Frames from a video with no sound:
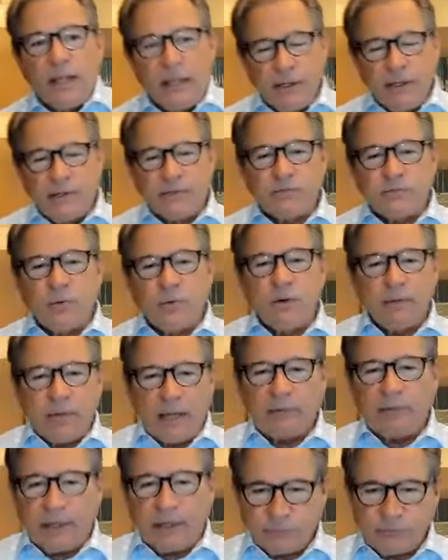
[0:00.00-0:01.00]
here's what
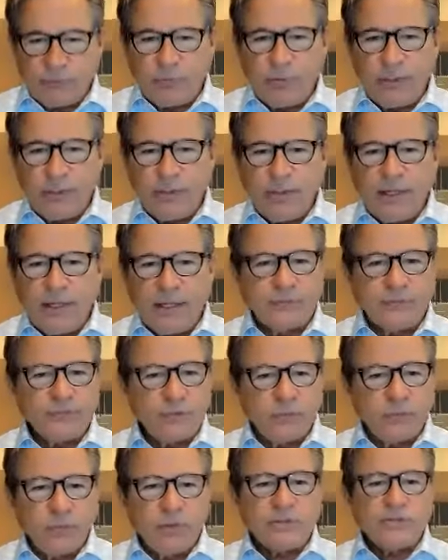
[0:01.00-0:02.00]
I'll go ahead and announce
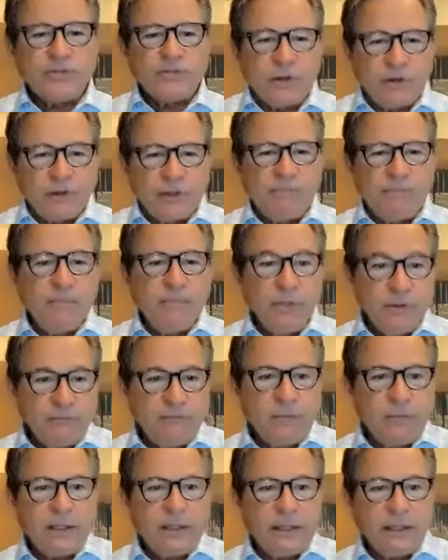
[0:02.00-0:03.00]
it. We're starting a
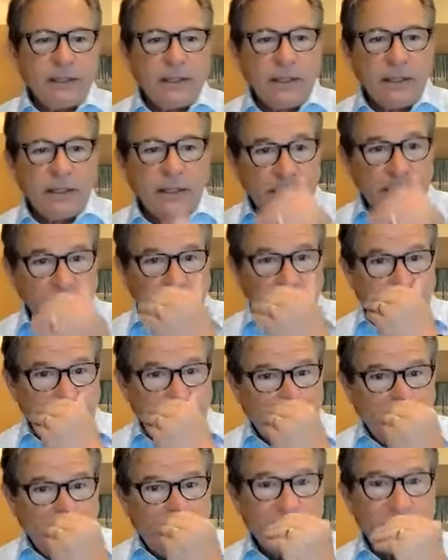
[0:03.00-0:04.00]
movement in our
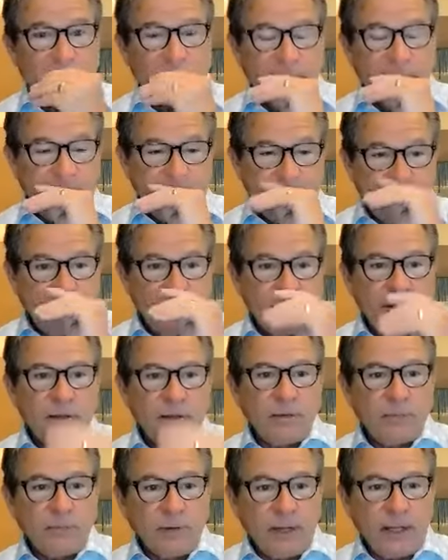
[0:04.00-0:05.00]
hierarchy,
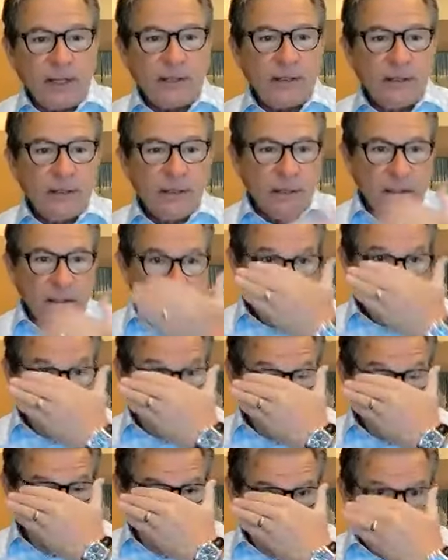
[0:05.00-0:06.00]
right?
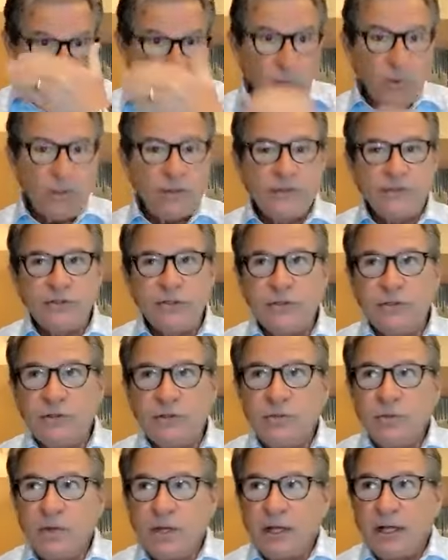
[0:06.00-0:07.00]
That we're going
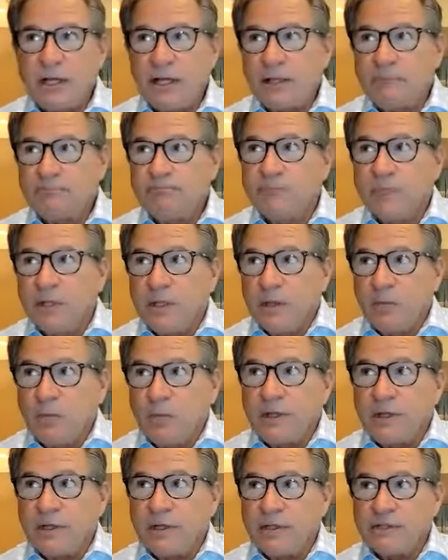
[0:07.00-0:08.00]

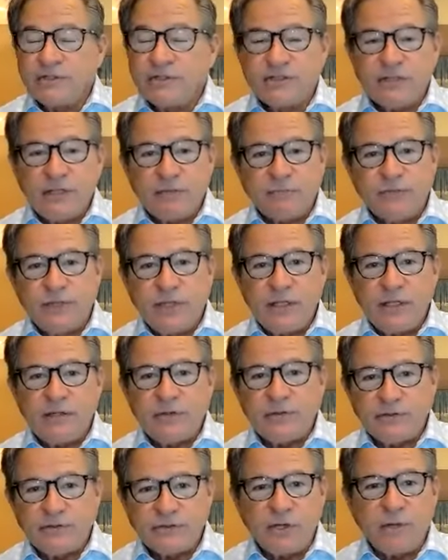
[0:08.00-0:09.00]
to shift
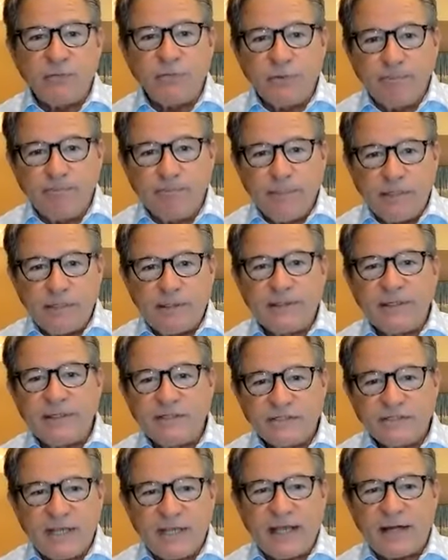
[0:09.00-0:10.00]
gears on the
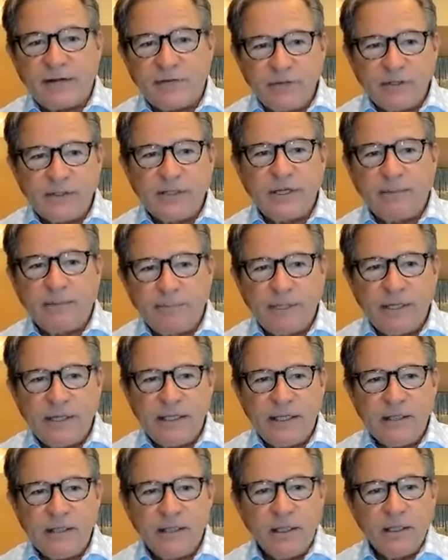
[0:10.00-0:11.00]
building side of the
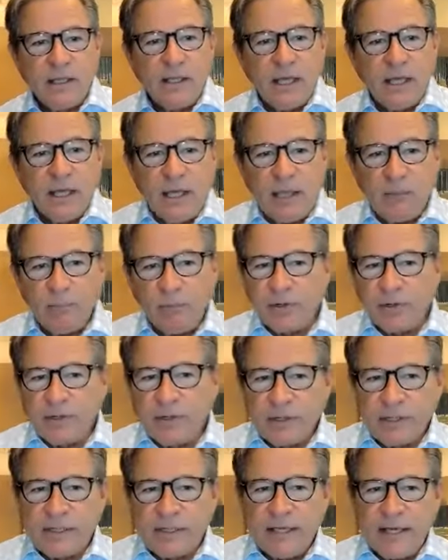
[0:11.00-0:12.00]
company, and we're
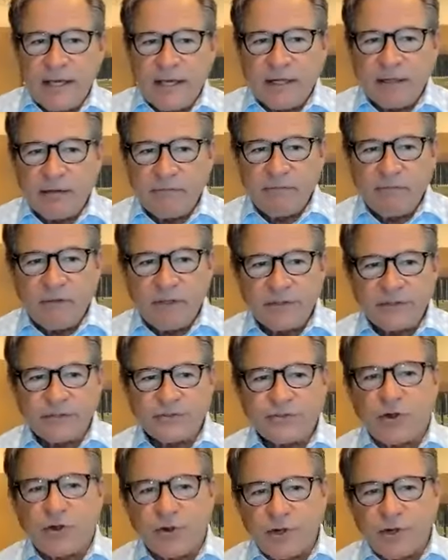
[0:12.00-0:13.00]
going to kind of
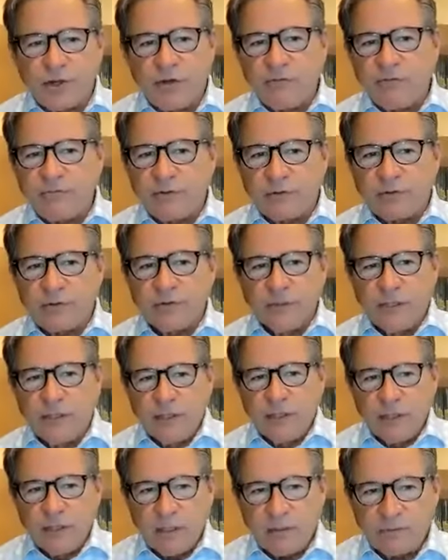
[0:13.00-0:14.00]
start over.
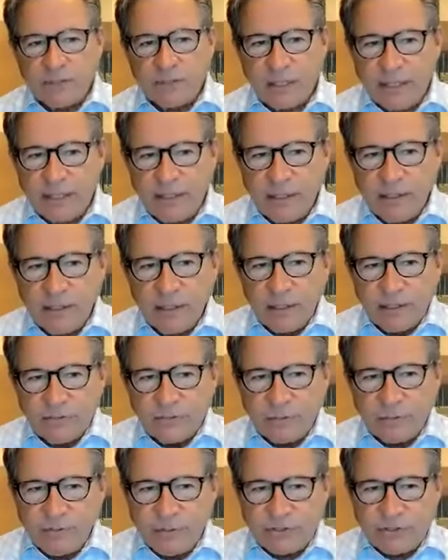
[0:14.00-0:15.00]
Okay,
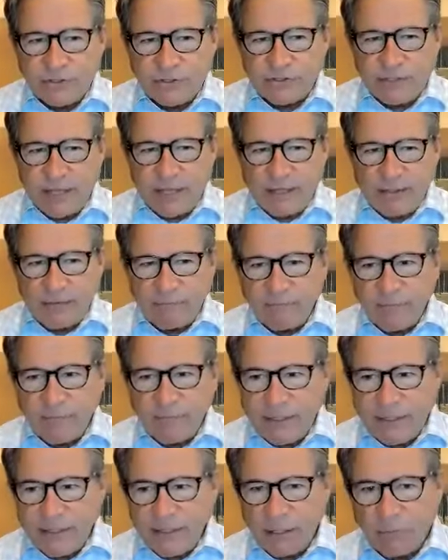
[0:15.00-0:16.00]
so this is kind of
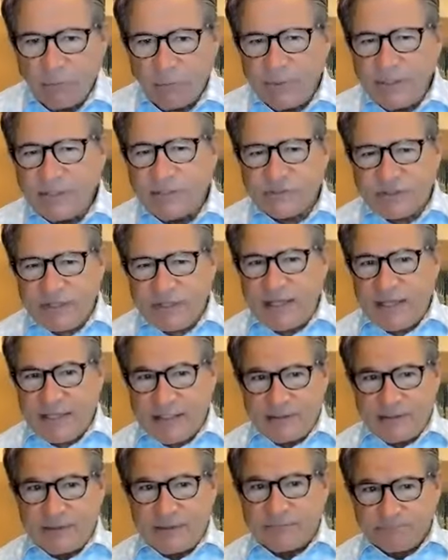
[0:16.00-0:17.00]
a
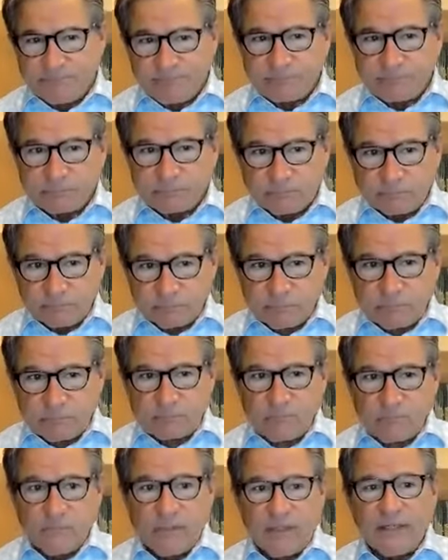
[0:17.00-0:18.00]
reset,
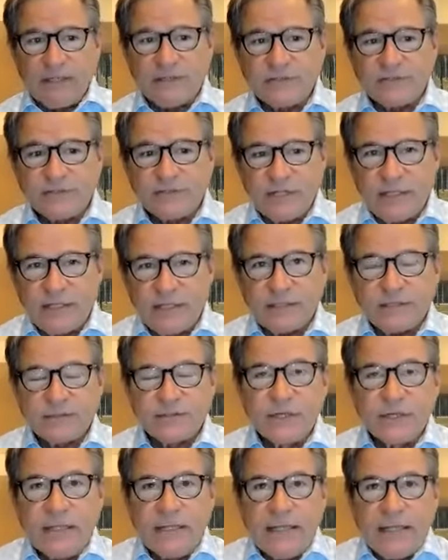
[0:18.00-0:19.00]
in a sense,
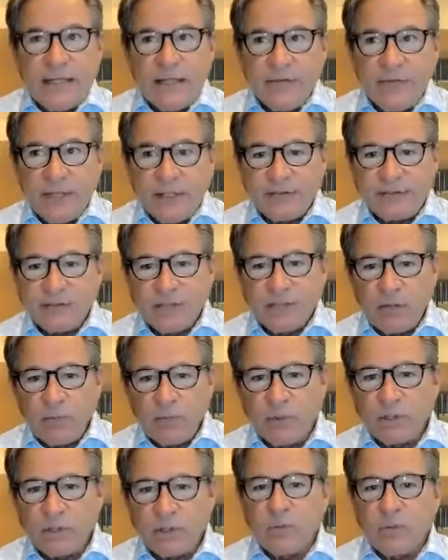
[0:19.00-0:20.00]
that
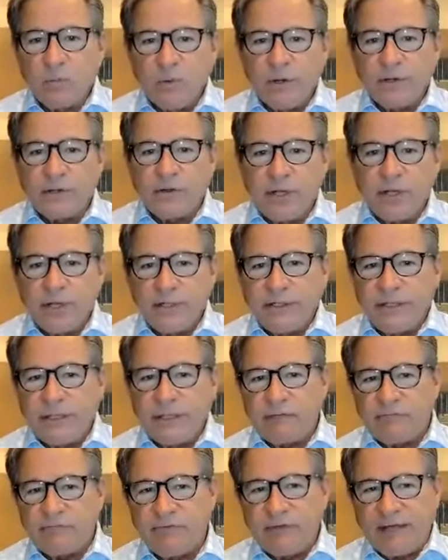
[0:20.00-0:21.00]
we're going to
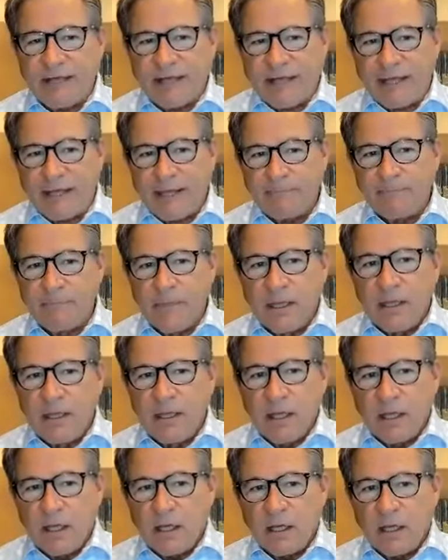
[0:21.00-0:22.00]
identify
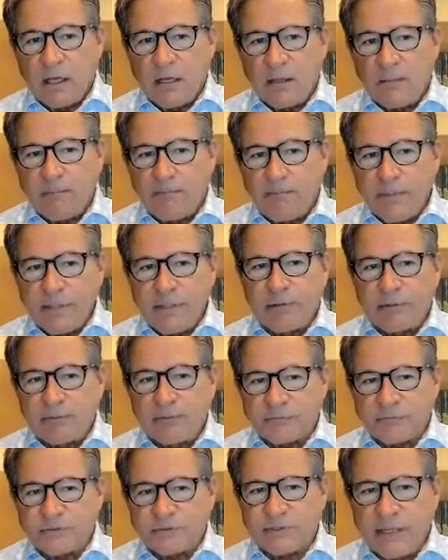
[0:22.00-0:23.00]

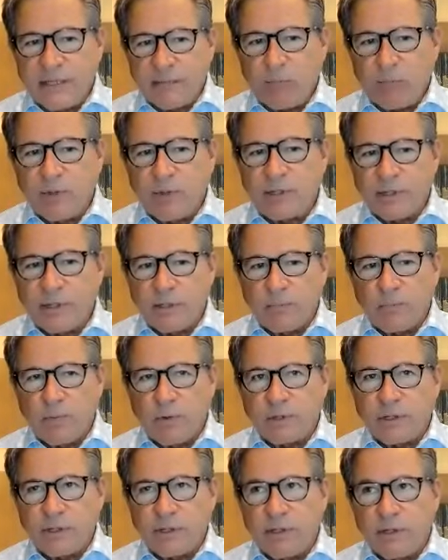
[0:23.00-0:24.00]
builders, and we're
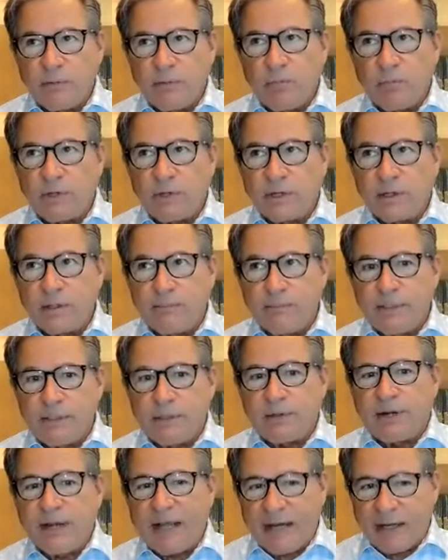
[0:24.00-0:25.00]
gonna
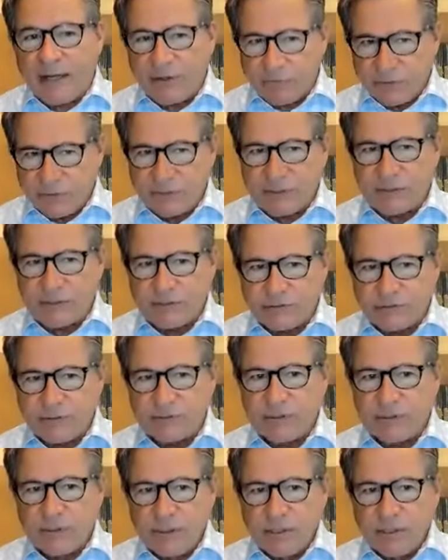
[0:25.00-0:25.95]
build hierarchies.